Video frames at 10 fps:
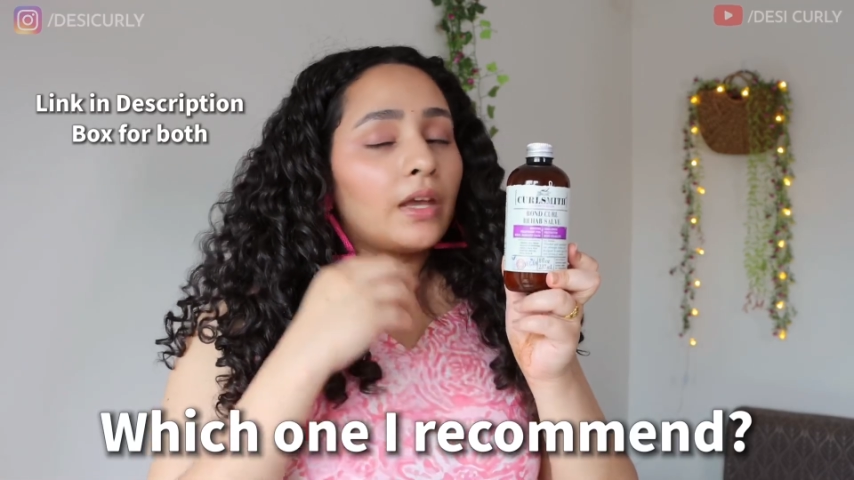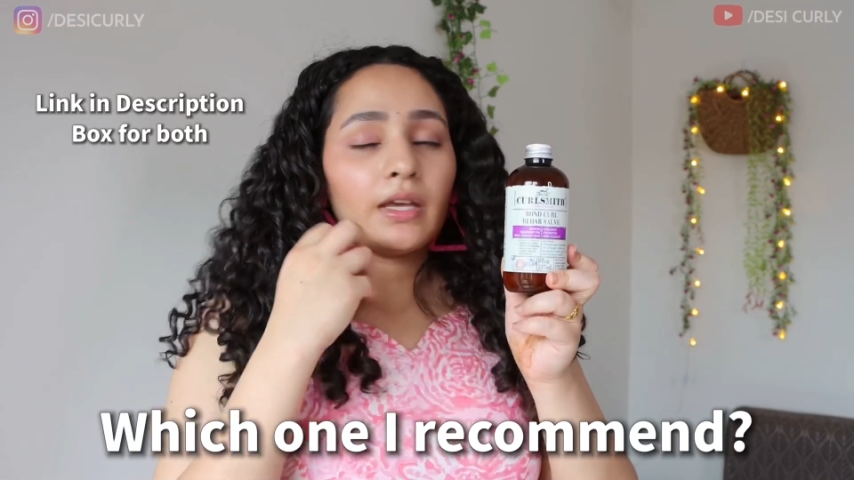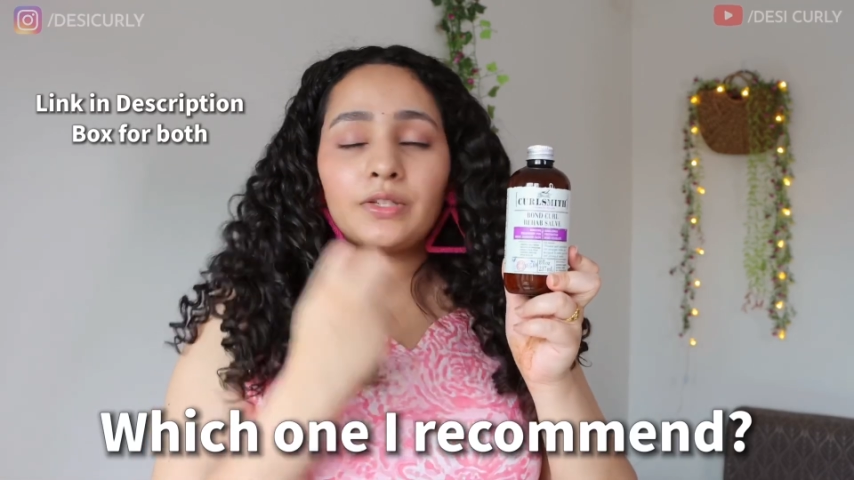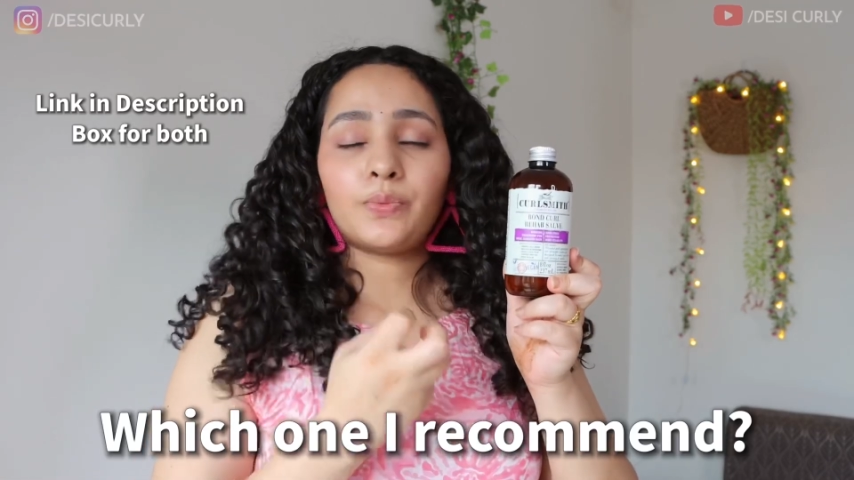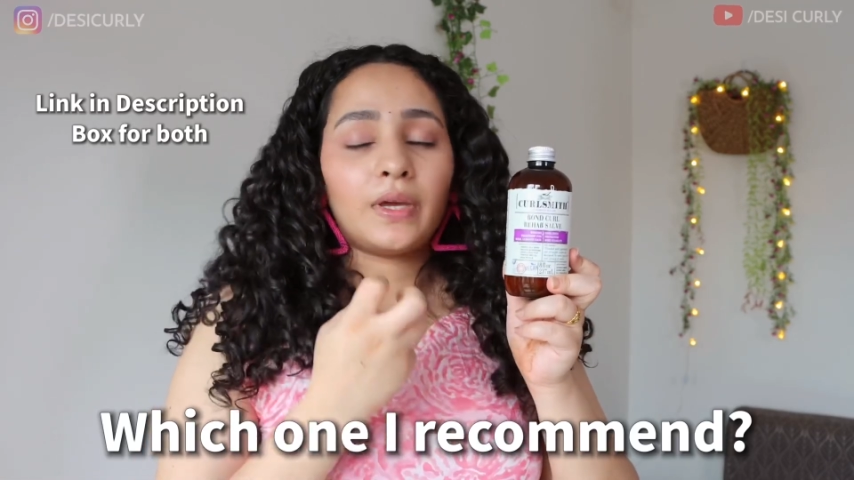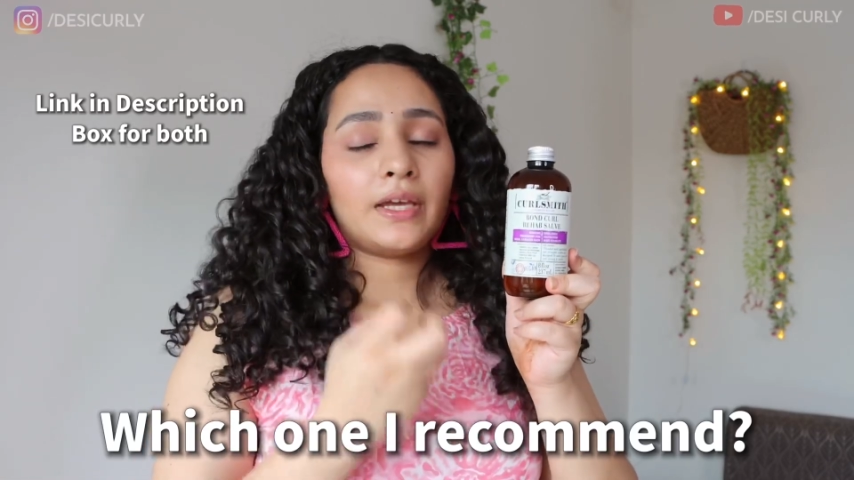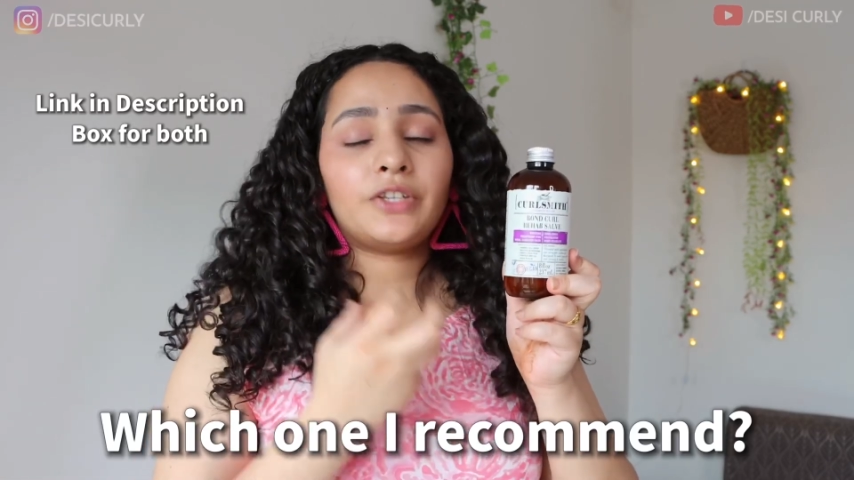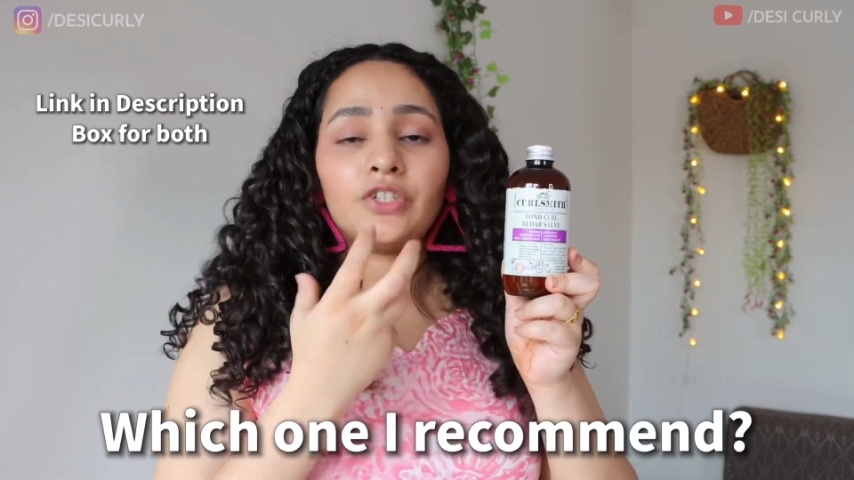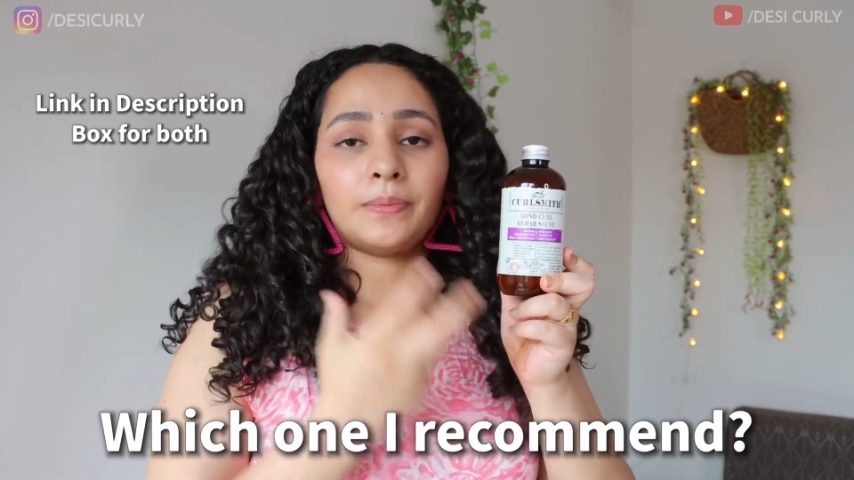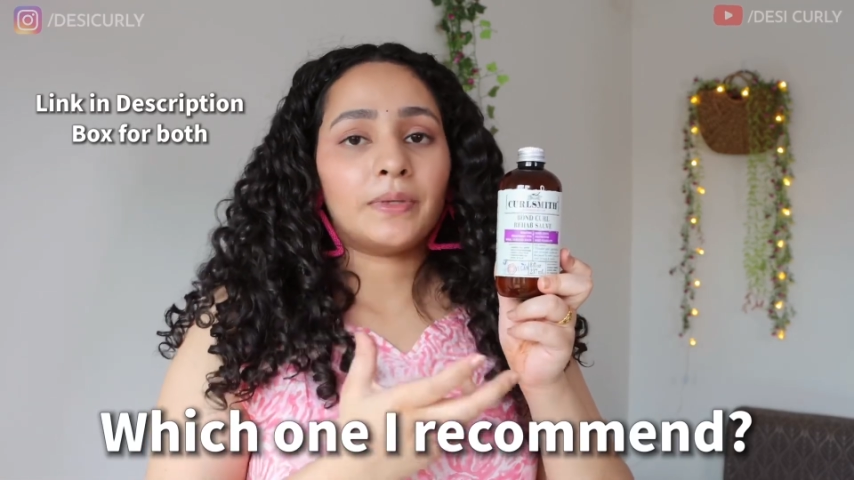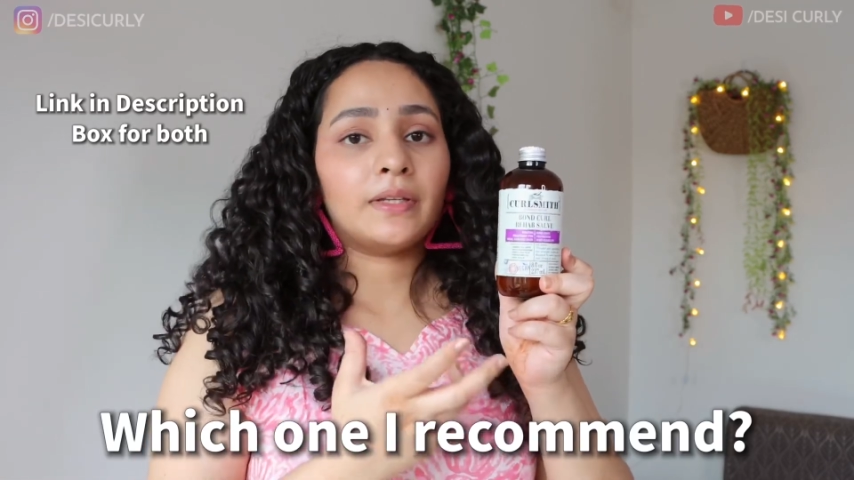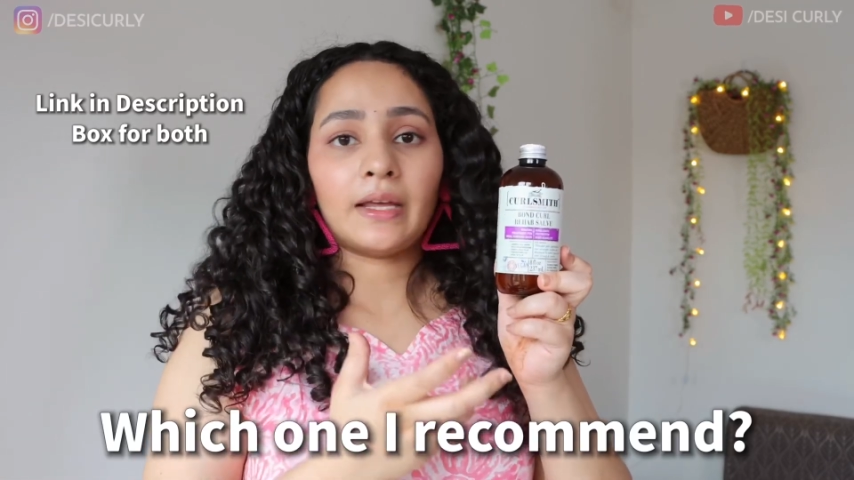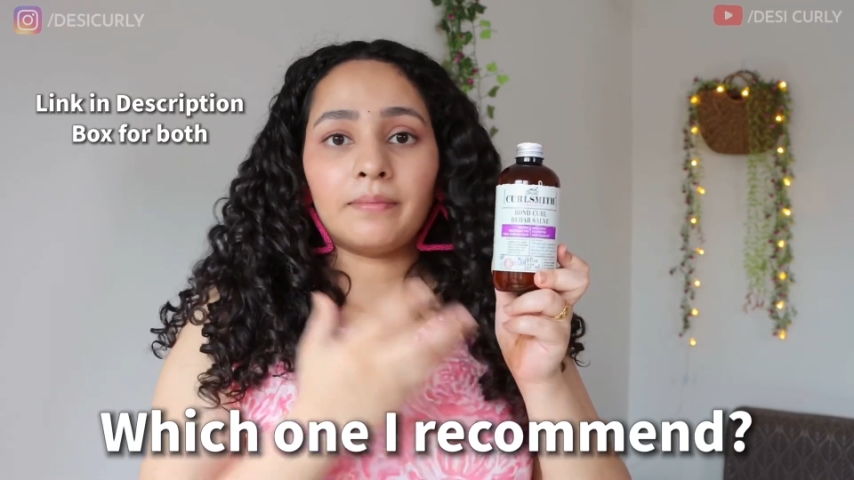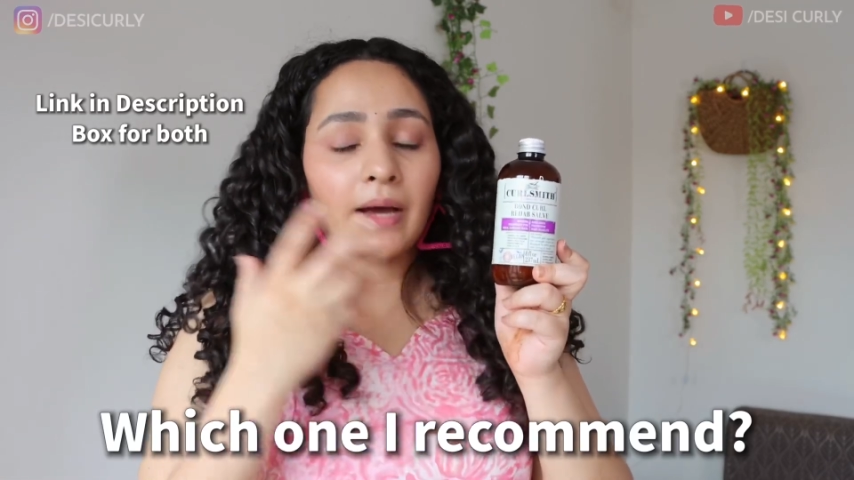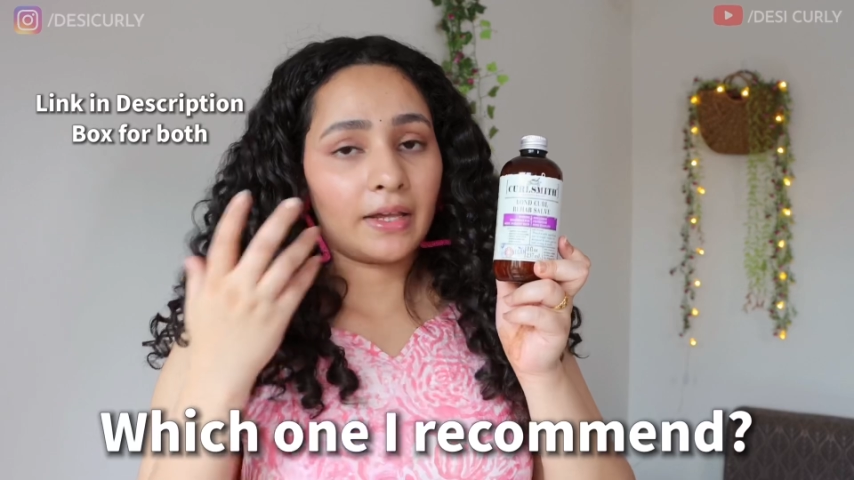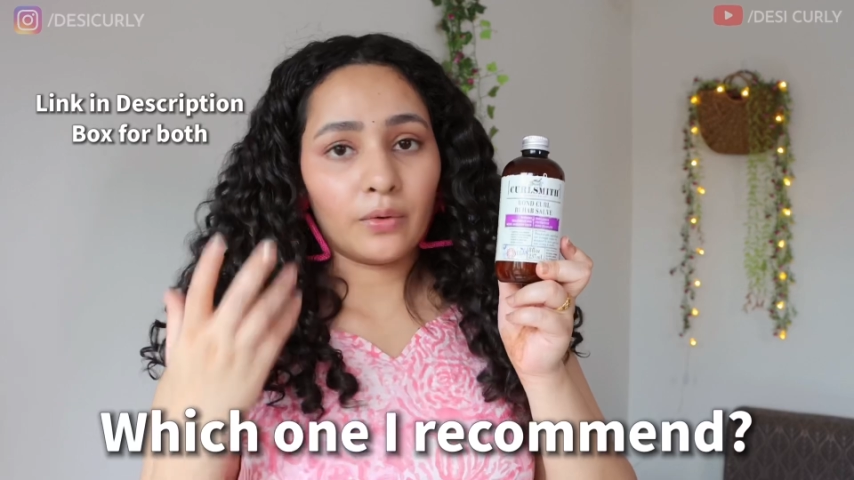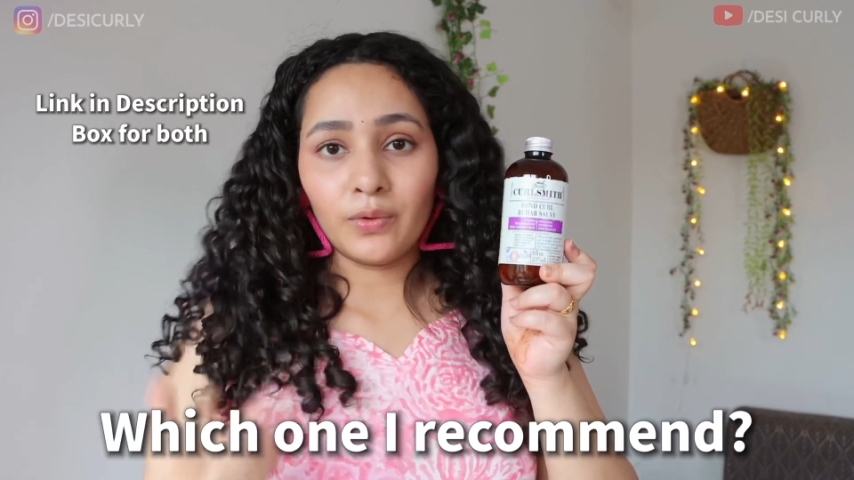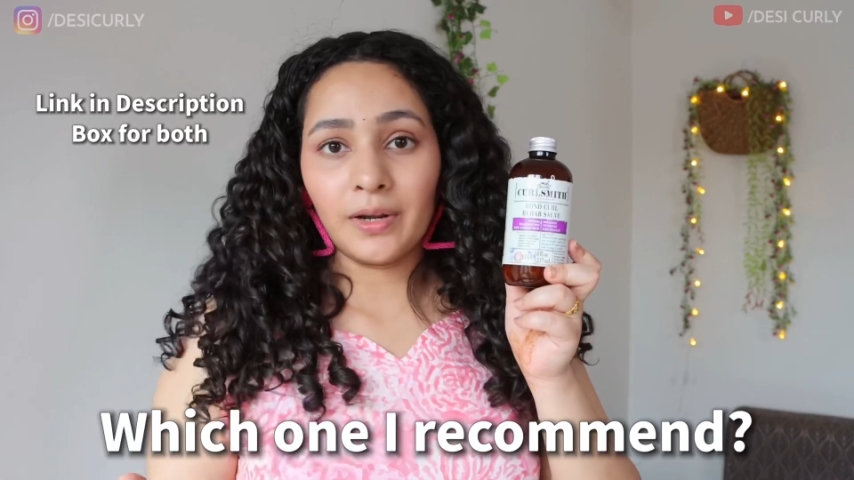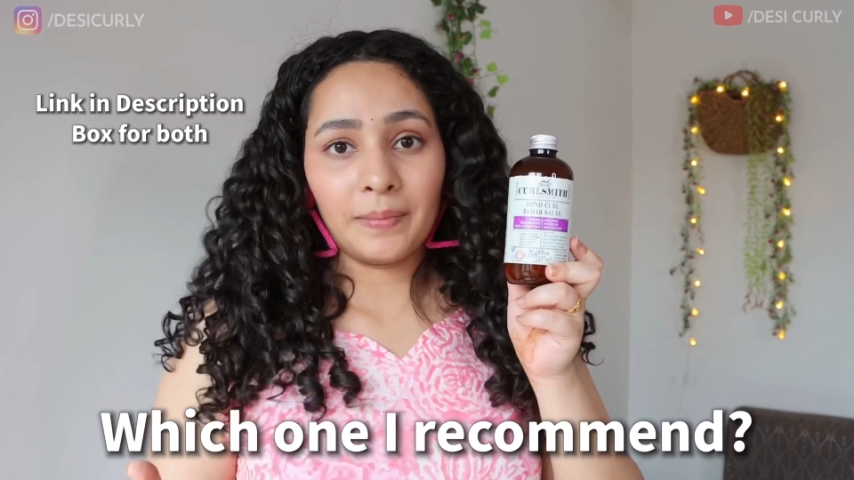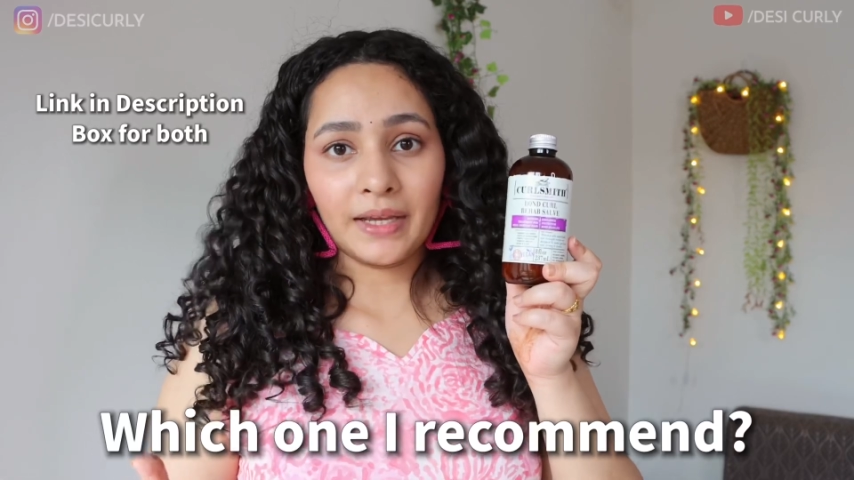is way cheaper than buying
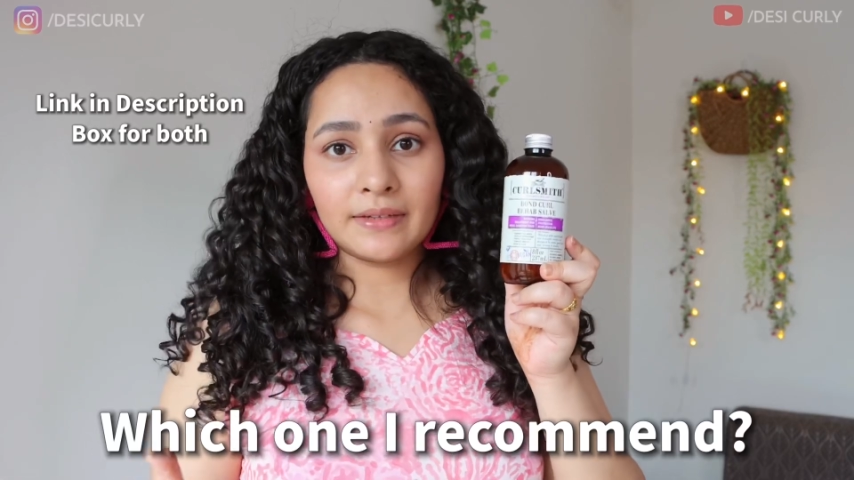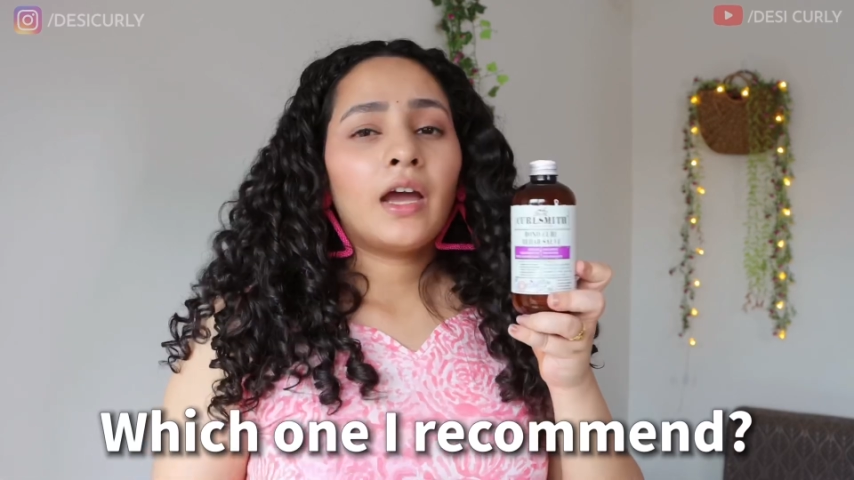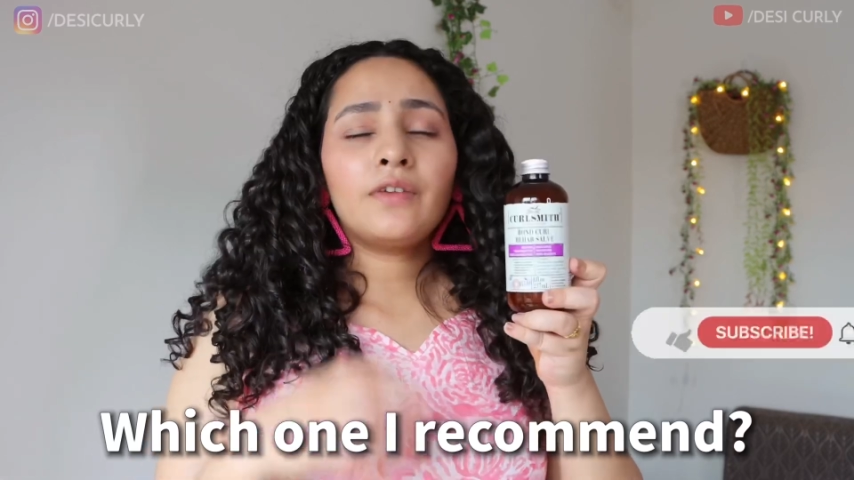Olaplex,